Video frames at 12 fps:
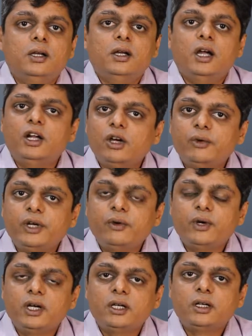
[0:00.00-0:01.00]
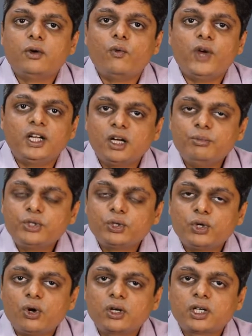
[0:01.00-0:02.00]
Hello everyone, welcome to
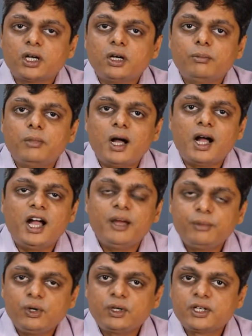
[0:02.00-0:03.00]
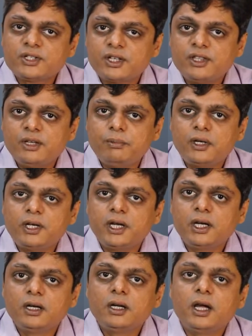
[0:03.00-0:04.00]
Doct Hub. I am Dr. Sandeep
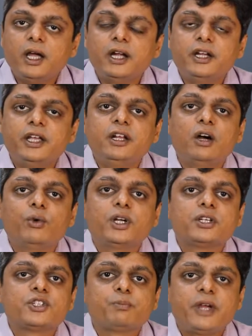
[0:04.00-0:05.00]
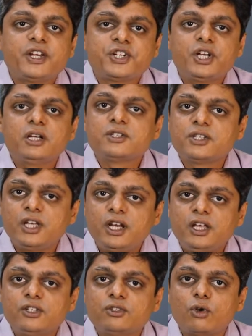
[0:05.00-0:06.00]
Patel, and in our special
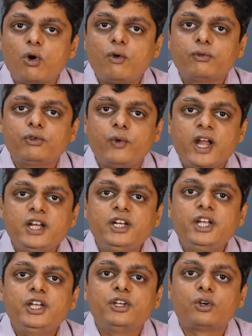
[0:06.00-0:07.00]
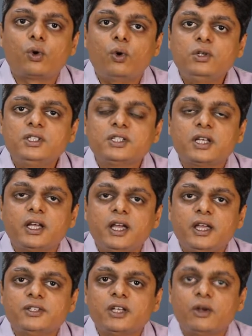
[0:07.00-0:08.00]
series of 20 roles
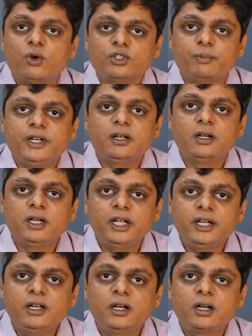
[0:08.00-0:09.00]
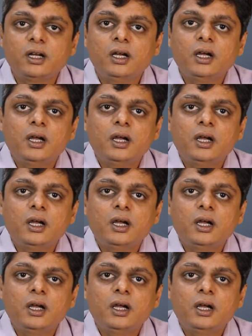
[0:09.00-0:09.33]
as a hospital leader,